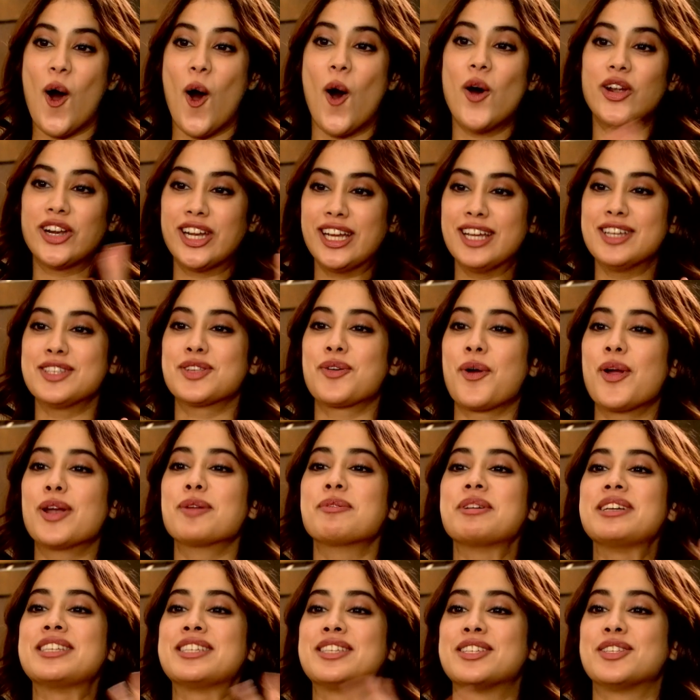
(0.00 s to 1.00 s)
Orry is going to
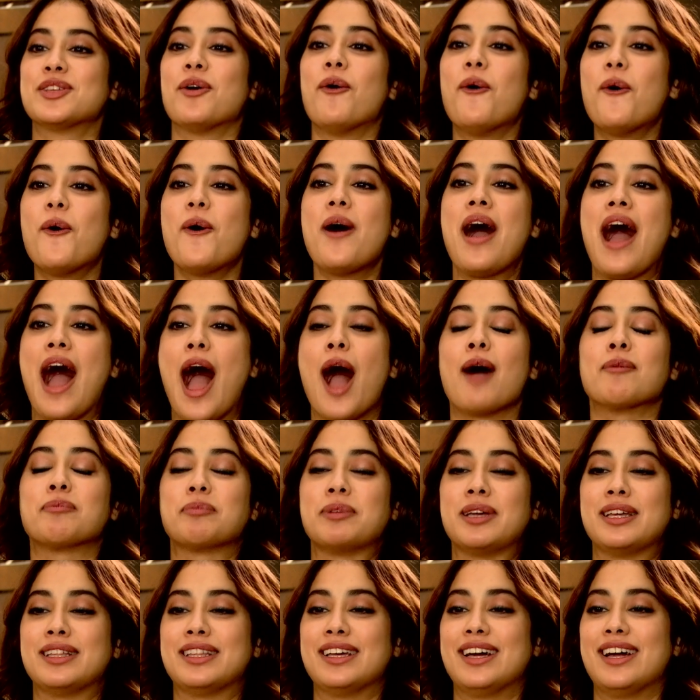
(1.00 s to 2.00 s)
be so
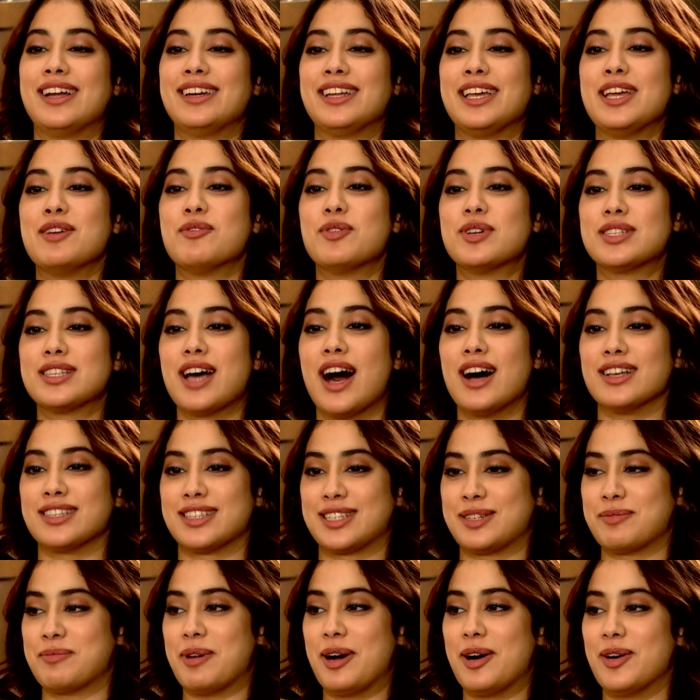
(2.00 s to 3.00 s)
happy that he was
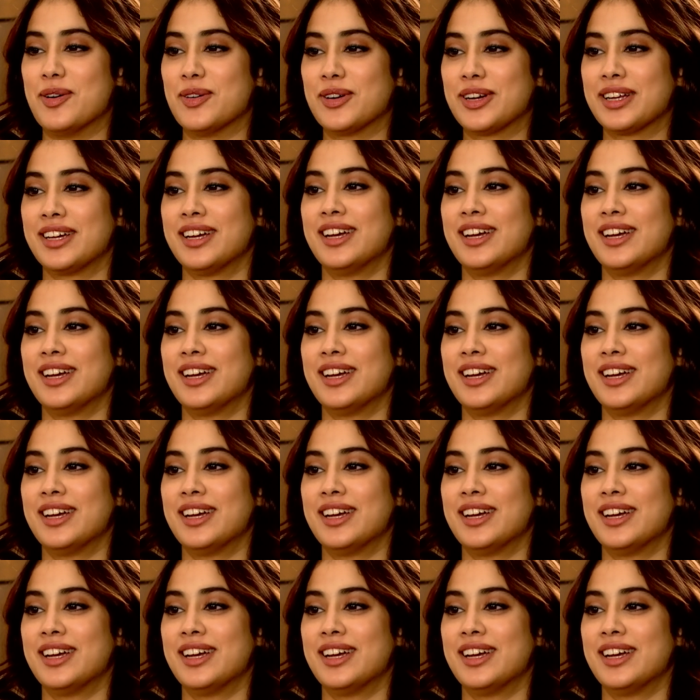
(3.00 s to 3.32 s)
asked about.